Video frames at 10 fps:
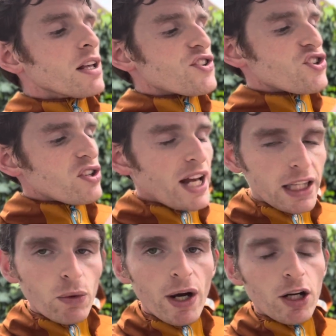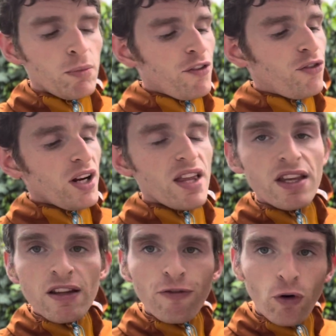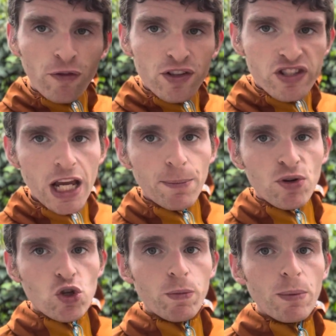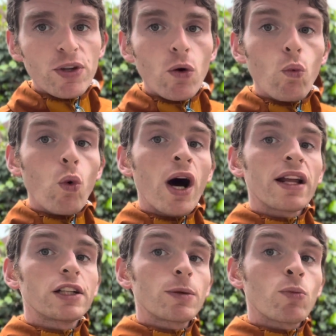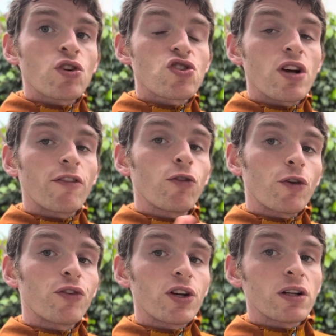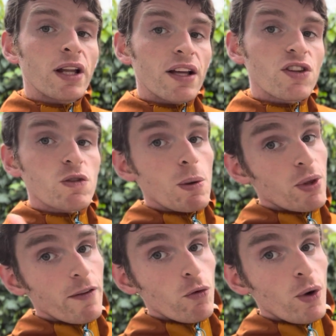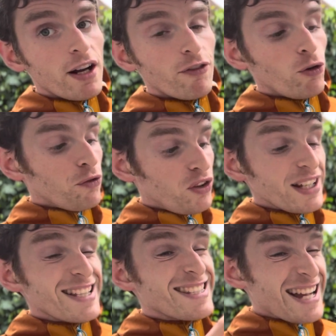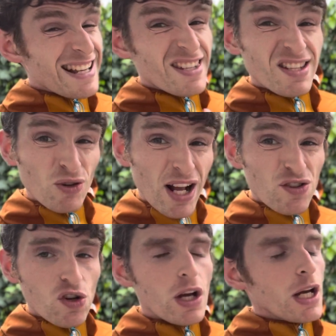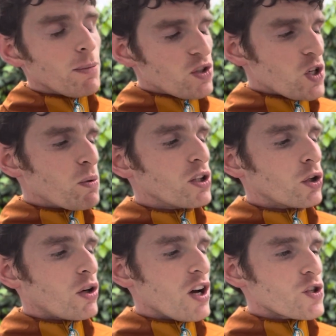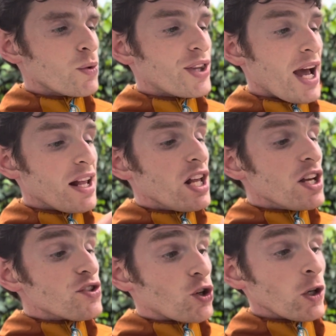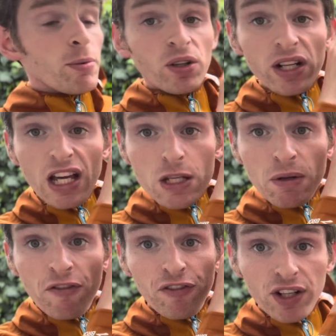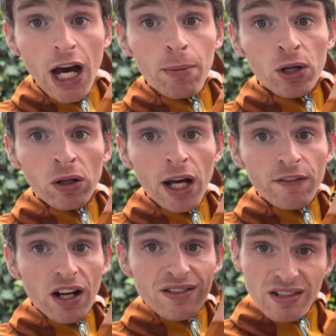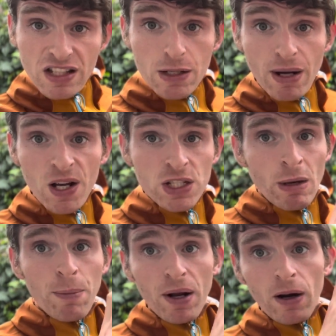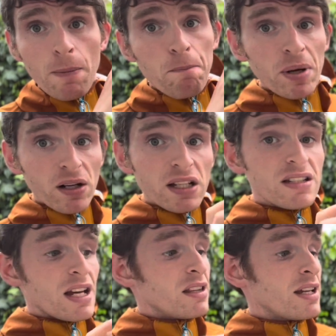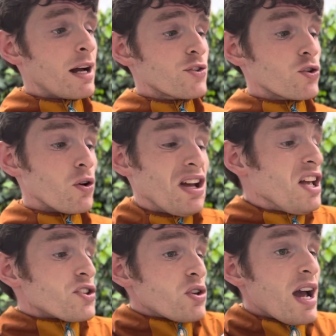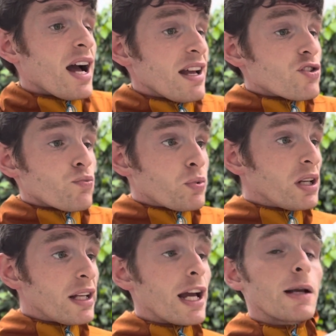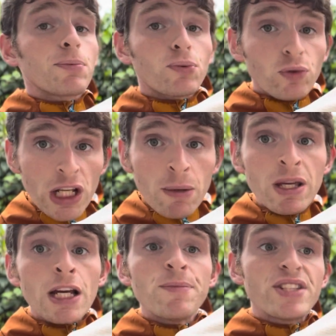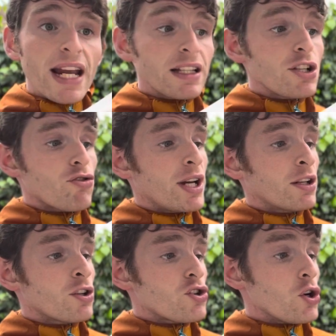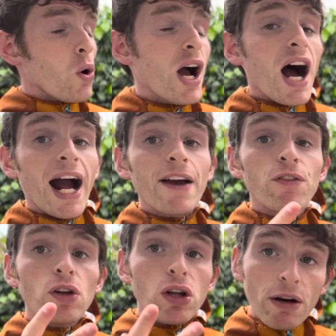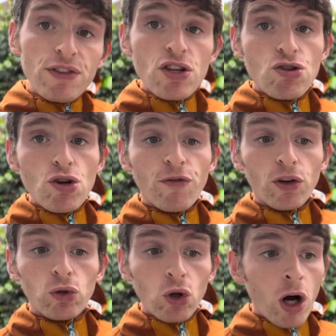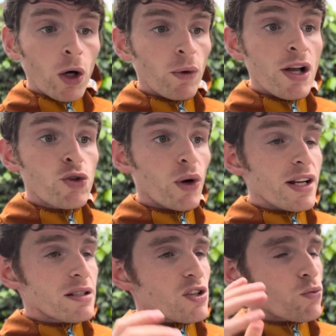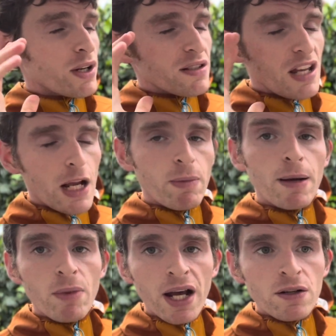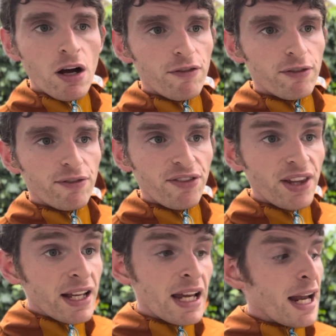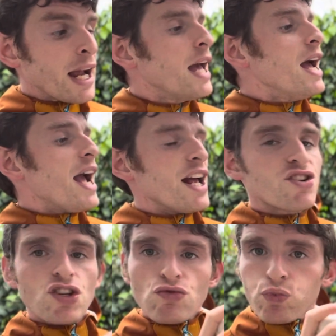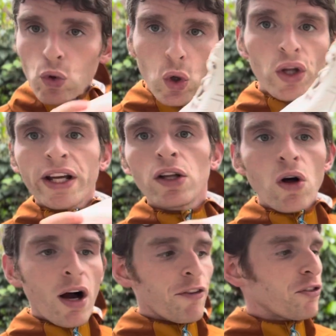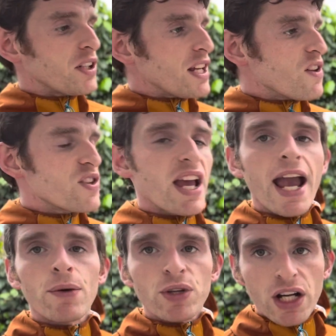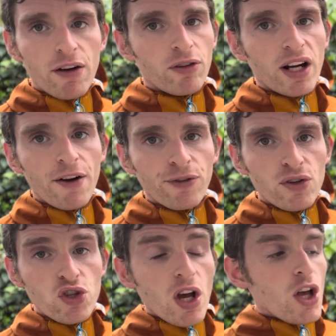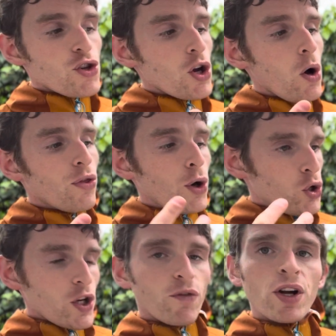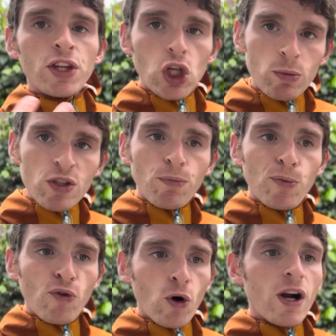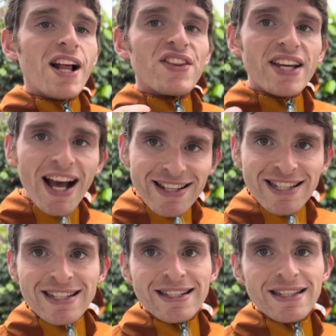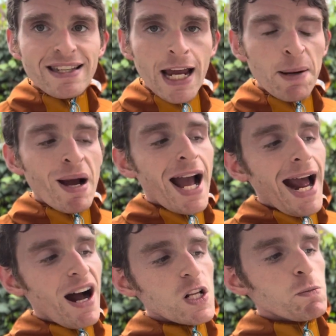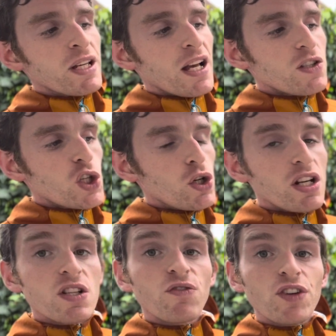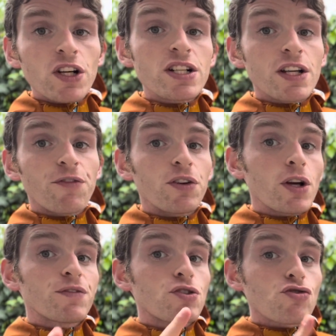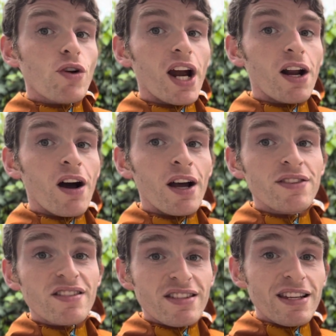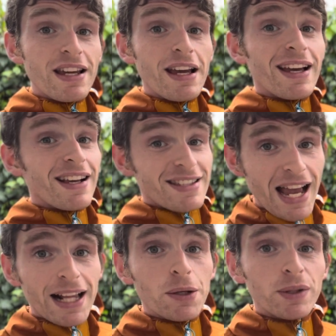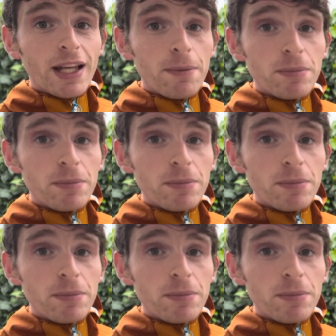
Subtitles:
Slightly wider midfoot, and then the forefoot taper. So people that want a little more snug forefoot, you're gonna like this. People that have a wider forefoot, it does stretch, but just be a little caution with that. Durability has been phenomenal. I've got 60 miles on my pair and barely a dent in the outsole. So yeah, it's really a premium daily training shoe. I have loved this shoe for long runs where I just want to take my mind off of thinking and just rolling along for easy and recovery efforts. So those who have run the Cumulus before, the essence is the same. How it's being executed is very different. You'll have to try it on to see exactly what that